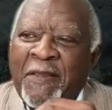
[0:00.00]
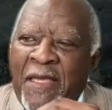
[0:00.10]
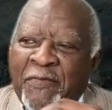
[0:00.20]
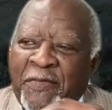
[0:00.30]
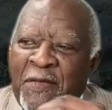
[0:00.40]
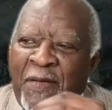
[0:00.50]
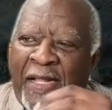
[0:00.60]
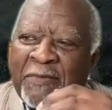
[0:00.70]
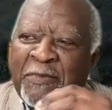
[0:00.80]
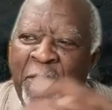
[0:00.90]
is to
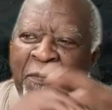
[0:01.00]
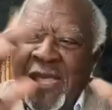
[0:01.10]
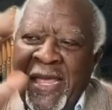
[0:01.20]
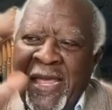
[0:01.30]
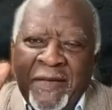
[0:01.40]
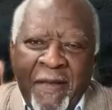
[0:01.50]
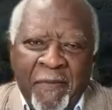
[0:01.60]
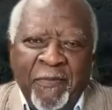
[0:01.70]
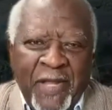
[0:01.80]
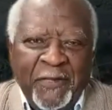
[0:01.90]
help to paint a
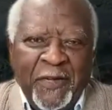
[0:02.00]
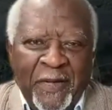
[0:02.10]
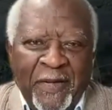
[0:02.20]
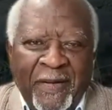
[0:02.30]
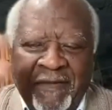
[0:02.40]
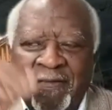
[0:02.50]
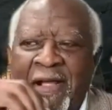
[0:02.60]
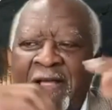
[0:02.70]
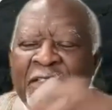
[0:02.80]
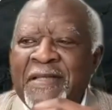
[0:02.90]
picture of
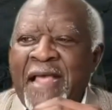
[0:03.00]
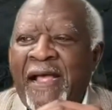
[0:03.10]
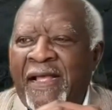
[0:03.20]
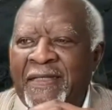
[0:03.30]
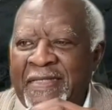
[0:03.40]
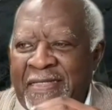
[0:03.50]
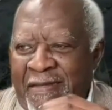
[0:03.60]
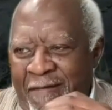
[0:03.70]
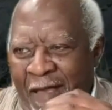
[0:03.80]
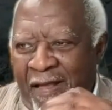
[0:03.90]
us as
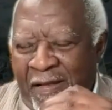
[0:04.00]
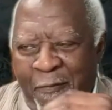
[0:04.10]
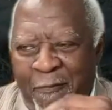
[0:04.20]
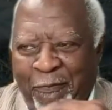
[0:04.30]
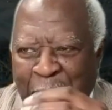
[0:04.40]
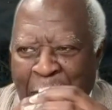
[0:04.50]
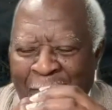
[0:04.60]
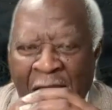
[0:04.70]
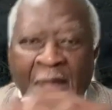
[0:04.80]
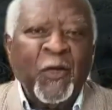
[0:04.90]

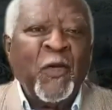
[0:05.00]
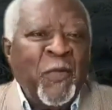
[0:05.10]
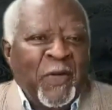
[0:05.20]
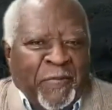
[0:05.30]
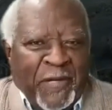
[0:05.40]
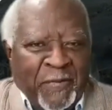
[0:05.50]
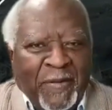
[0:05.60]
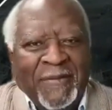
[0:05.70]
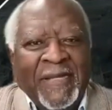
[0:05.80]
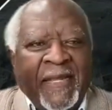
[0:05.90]
a global
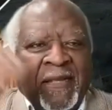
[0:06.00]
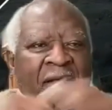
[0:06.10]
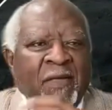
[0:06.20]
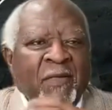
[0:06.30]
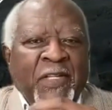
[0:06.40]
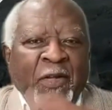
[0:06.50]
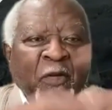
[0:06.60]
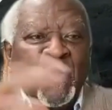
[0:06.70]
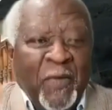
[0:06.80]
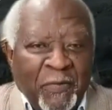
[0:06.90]
people with a
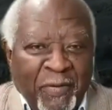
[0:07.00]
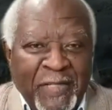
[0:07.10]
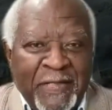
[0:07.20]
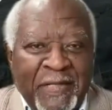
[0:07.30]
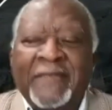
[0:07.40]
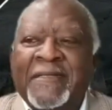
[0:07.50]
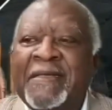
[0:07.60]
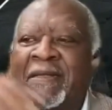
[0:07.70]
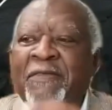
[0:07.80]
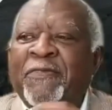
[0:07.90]
global presence
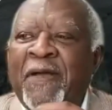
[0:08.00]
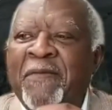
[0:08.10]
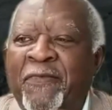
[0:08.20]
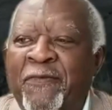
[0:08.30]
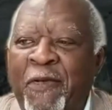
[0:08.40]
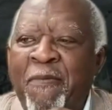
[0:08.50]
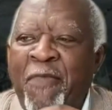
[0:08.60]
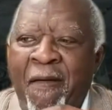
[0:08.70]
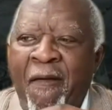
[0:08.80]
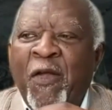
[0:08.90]
from
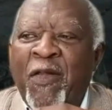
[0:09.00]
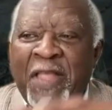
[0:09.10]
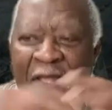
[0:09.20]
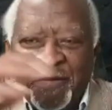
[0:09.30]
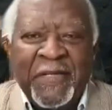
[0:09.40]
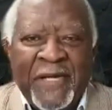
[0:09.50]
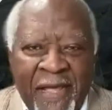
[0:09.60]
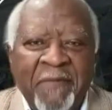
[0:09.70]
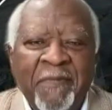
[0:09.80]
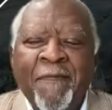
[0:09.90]
the earliest
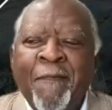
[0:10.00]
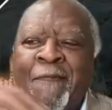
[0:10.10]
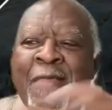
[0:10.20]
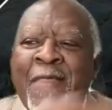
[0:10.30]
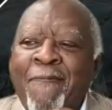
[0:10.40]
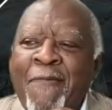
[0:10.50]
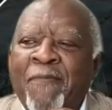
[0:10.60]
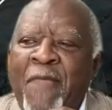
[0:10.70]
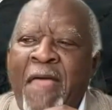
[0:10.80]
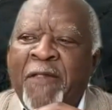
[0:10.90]
time
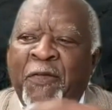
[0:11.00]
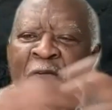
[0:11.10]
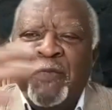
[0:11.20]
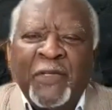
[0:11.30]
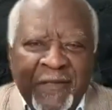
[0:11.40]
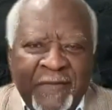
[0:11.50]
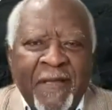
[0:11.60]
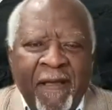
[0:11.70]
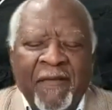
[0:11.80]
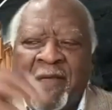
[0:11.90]
that humans
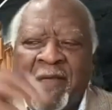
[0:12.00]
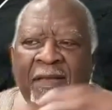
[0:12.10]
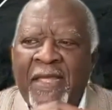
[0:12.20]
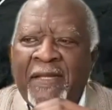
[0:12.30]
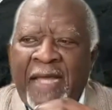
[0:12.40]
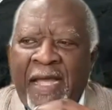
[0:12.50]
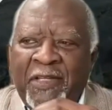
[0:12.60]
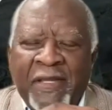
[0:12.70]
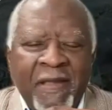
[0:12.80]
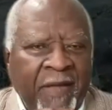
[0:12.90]

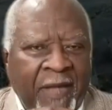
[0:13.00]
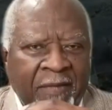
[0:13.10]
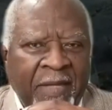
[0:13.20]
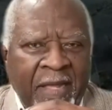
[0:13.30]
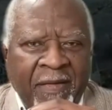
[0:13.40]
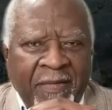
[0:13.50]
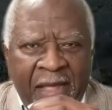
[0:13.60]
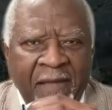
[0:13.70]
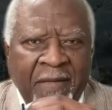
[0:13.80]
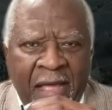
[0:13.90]
inhabited
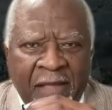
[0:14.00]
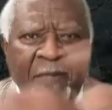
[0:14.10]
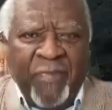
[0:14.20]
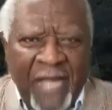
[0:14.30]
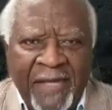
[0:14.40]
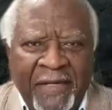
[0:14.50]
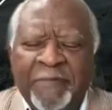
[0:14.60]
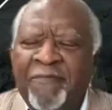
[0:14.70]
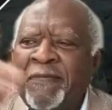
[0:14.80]
the planet.